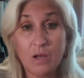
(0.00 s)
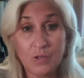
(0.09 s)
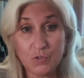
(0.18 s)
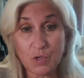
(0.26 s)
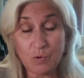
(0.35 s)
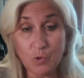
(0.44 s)

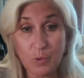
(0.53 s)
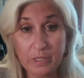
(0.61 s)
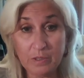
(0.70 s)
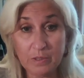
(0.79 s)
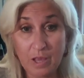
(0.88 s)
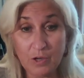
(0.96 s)
So
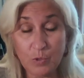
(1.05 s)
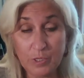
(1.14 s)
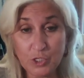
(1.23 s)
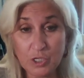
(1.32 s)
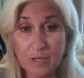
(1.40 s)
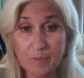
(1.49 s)
a
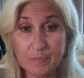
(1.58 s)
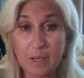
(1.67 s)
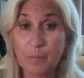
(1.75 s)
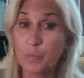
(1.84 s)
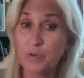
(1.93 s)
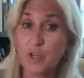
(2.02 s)
question comes
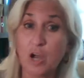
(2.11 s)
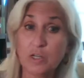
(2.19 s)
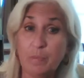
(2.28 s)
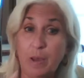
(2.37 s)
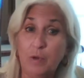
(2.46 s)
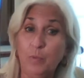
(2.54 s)
up. We talked
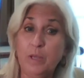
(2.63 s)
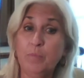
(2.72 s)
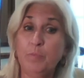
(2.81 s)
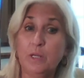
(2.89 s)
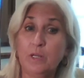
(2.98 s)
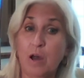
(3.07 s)
about we can
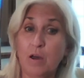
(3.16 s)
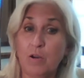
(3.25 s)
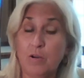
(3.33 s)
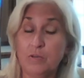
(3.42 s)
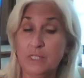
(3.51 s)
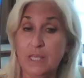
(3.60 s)
put it on
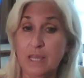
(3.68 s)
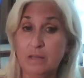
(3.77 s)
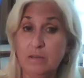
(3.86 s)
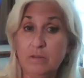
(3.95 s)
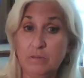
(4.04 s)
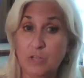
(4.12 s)
our
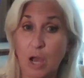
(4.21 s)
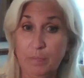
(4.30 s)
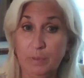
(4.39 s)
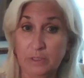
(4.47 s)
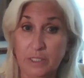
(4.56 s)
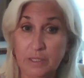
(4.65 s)
skin
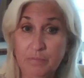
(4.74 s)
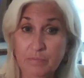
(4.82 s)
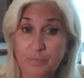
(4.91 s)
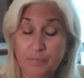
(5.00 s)
topically.